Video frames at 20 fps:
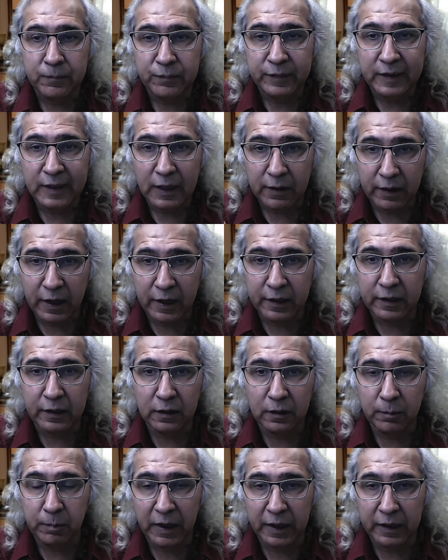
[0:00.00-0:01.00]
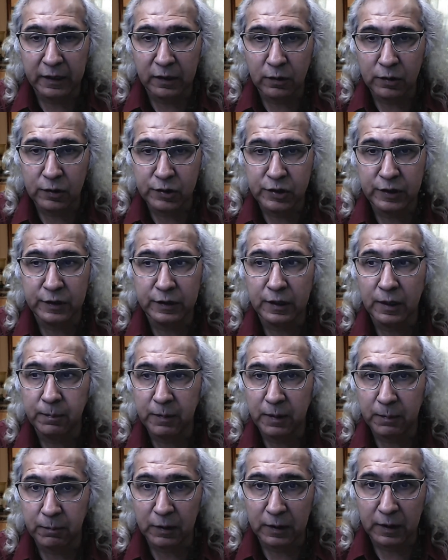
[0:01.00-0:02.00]
radical pedagogy that
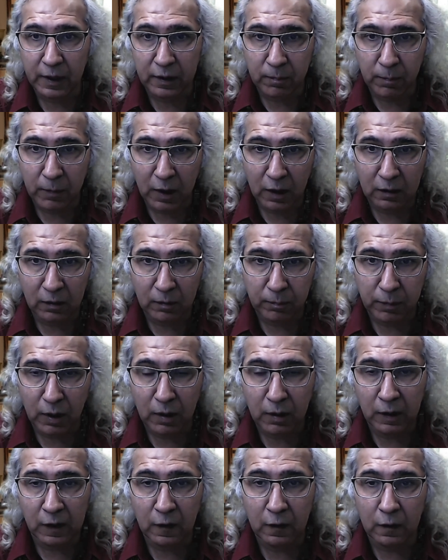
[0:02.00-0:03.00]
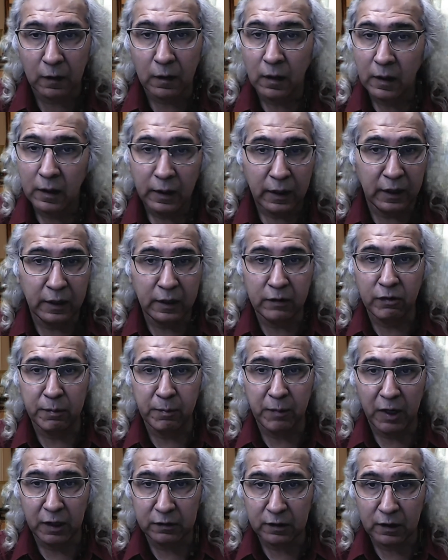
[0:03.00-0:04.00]
people like Mark Bracher and even
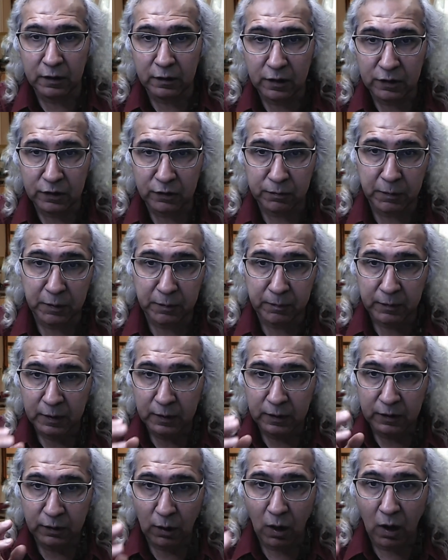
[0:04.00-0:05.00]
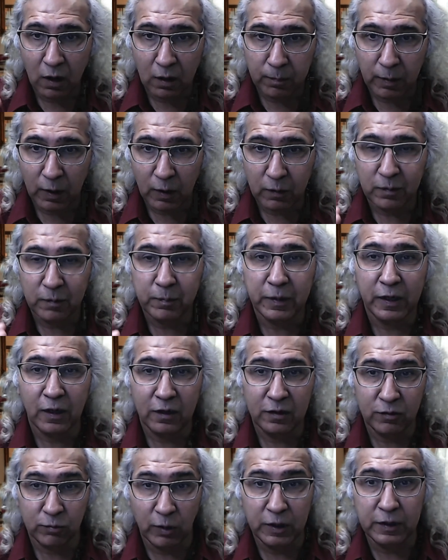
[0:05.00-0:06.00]
Martha Nussbaum talk about,
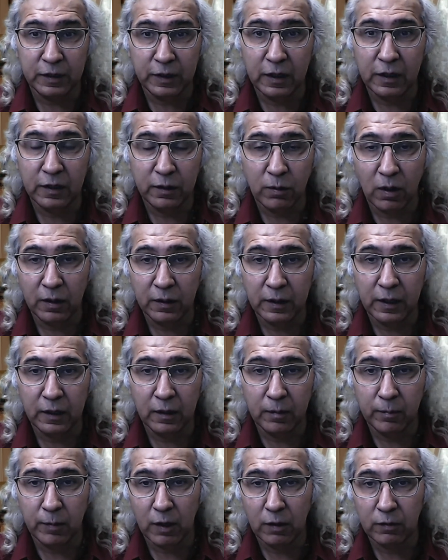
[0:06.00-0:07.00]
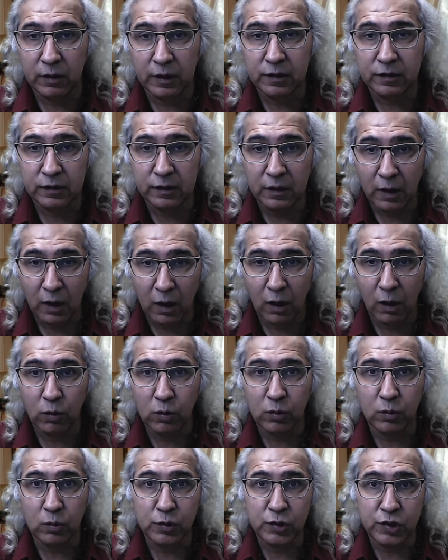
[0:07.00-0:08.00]
because what they are talking about is how
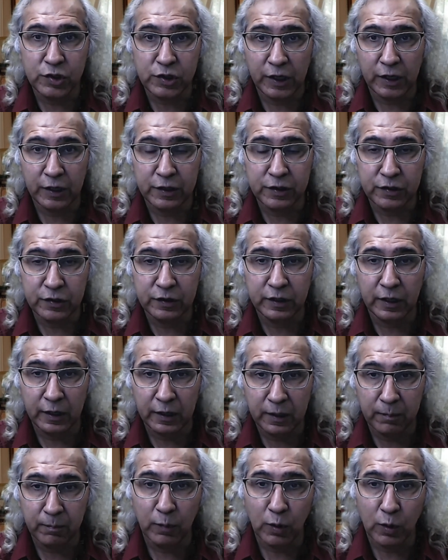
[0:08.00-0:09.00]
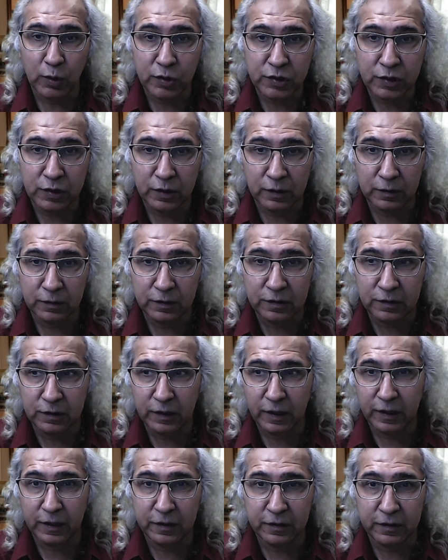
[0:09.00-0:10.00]
to change the emotional
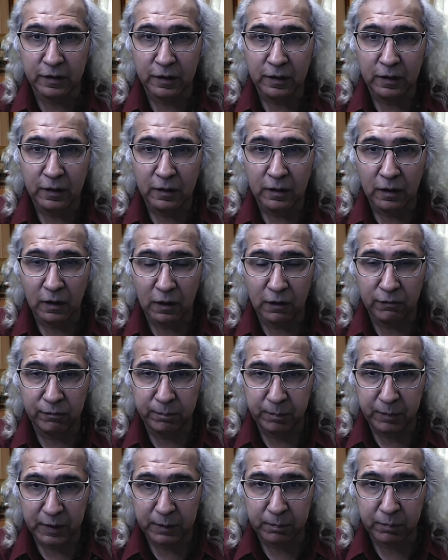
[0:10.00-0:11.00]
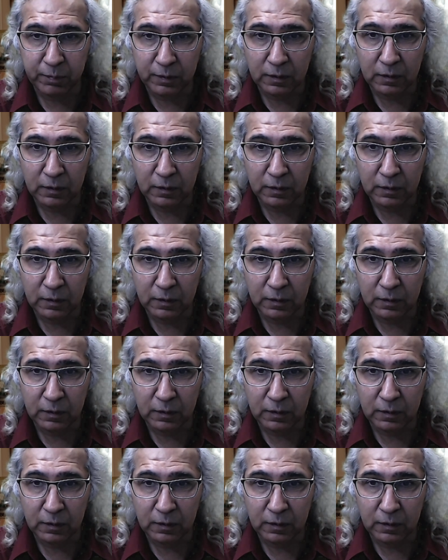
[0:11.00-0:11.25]
state of people